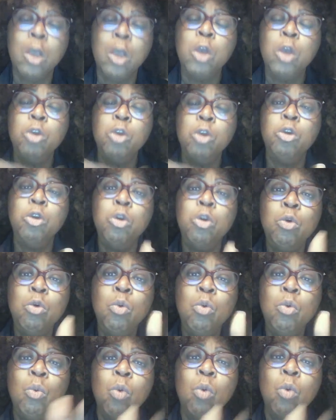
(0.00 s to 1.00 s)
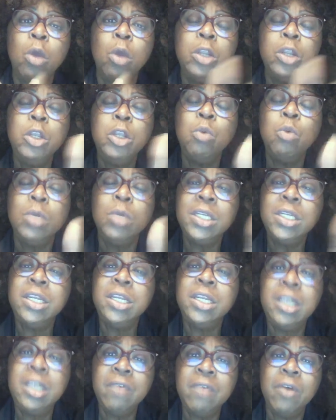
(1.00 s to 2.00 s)
You want to
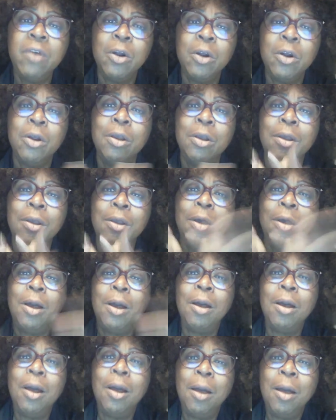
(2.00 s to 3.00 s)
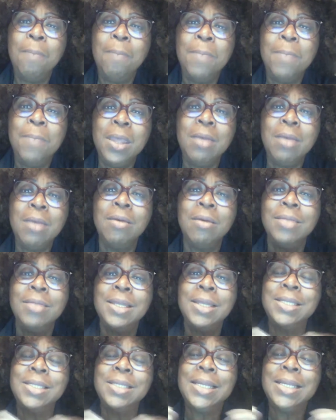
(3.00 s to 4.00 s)
give her a meal
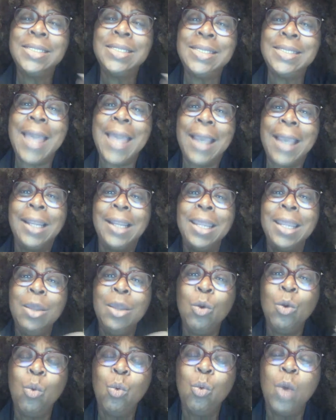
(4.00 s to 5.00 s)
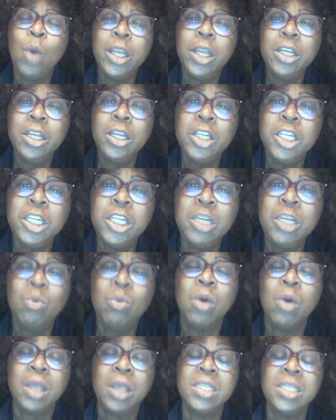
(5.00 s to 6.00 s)
that is exactly what she
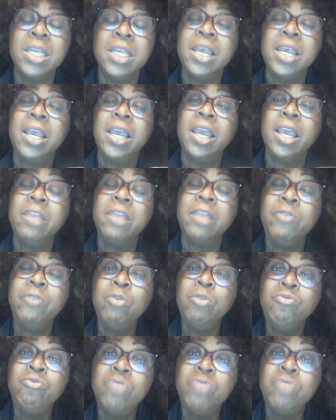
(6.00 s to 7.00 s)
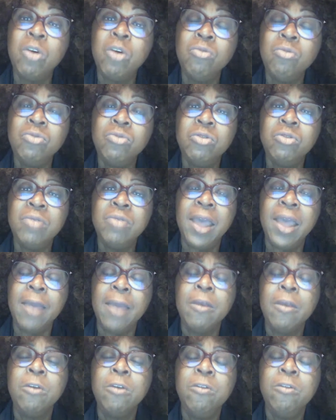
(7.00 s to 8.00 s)
wants. And if you don't do
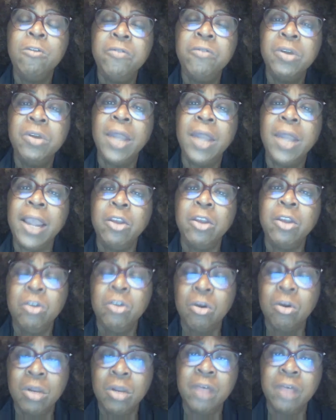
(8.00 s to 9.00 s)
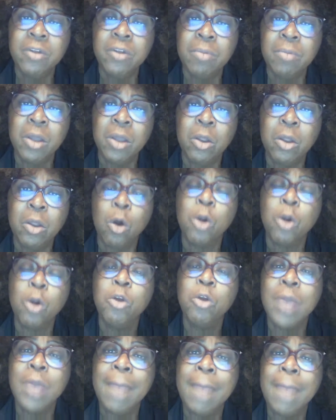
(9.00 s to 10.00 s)
that, you feel like you don't love your mother or
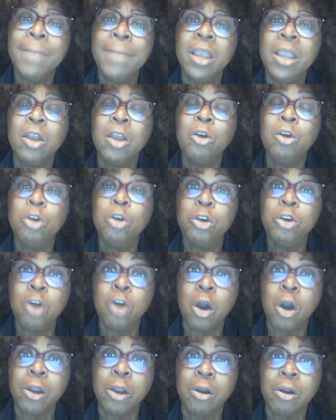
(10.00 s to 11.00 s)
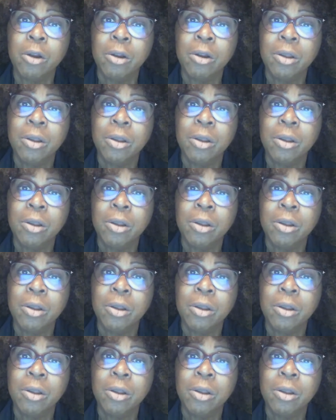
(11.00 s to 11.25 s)
you're not being a good daughter.